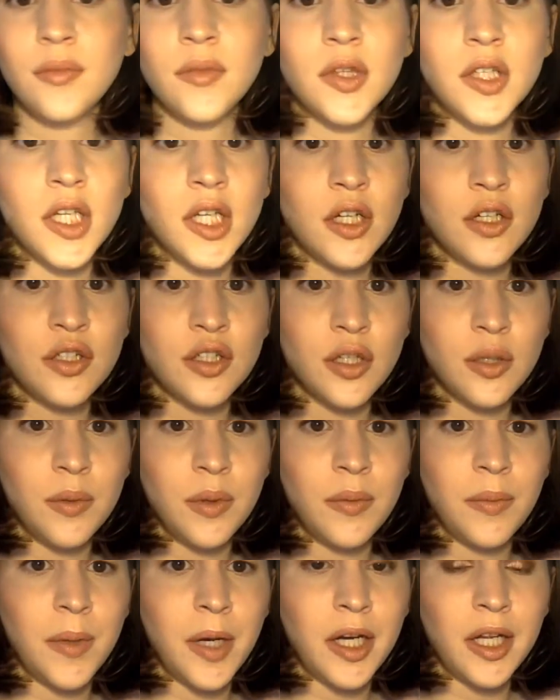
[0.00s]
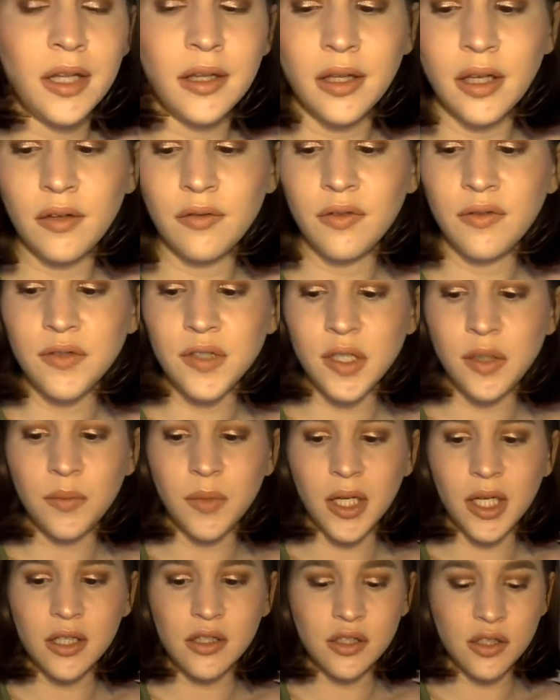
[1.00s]
dinner's going to be ready in like 15
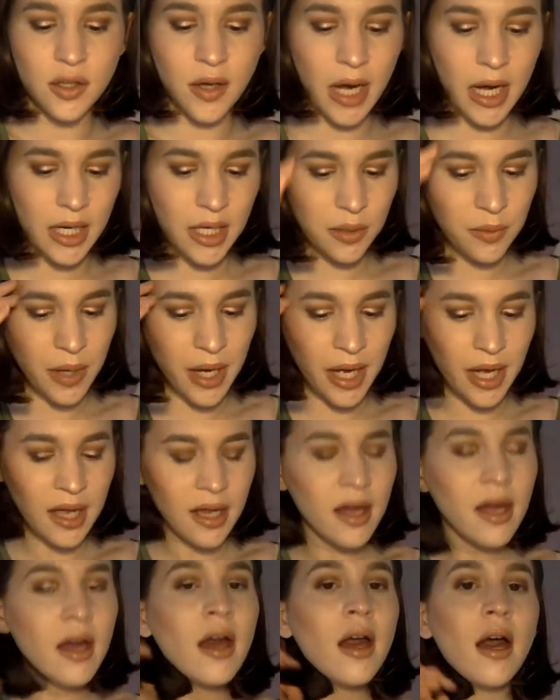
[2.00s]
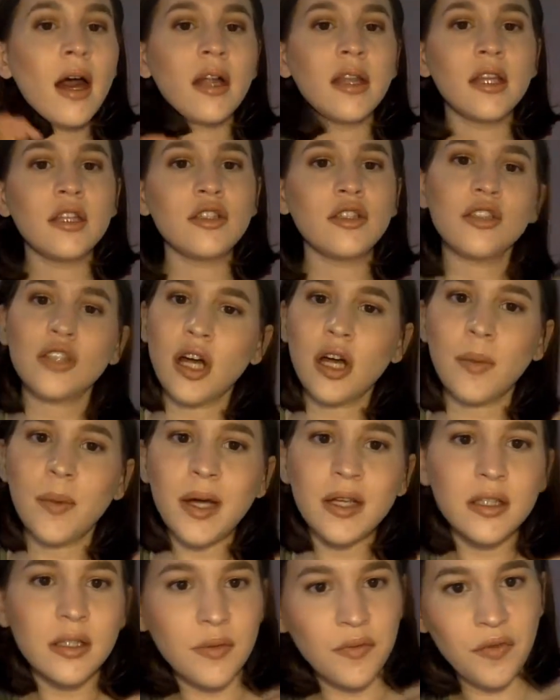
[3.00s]
minutes. So anyway, let's talk
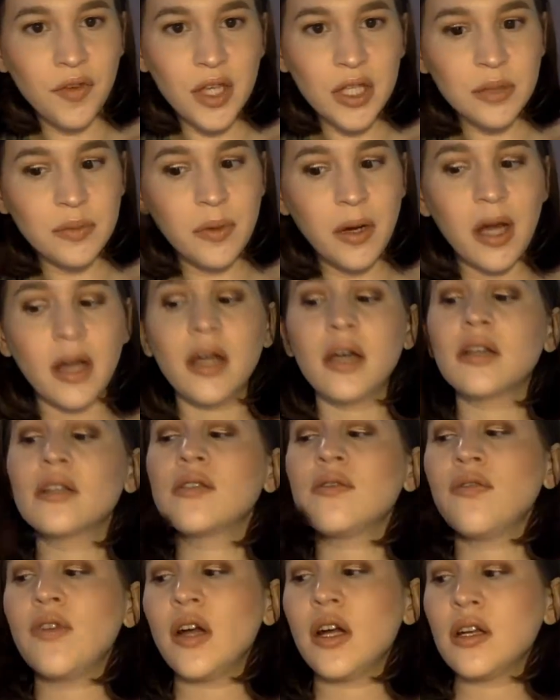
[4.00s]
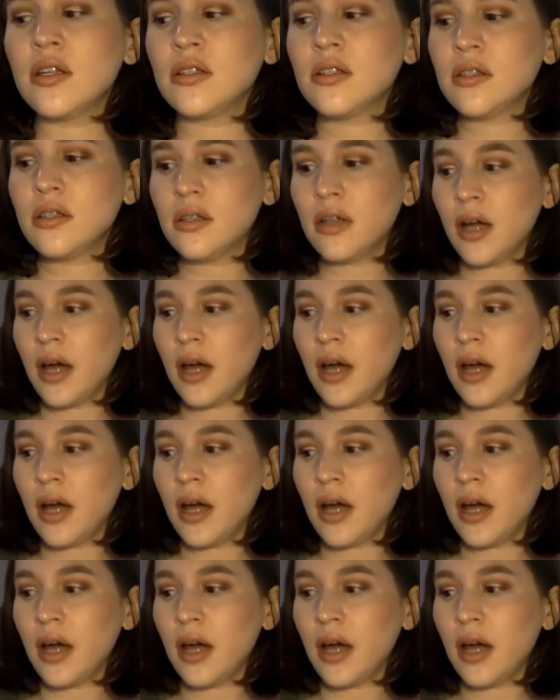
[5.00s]
about some face products first.